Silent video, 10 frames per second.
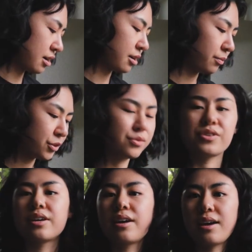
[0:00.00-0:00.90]
I'm
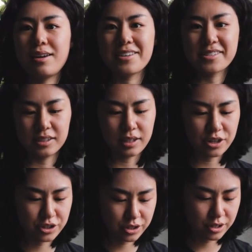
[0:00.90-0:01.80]
using a
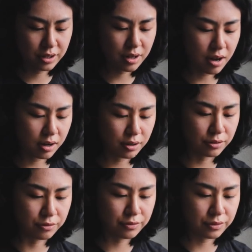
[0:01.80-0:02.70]
selection
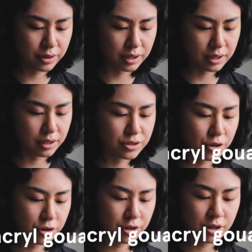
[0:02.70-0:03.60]
of the
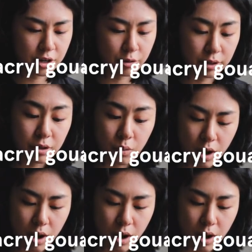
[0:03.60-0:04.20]
Turner Acrylic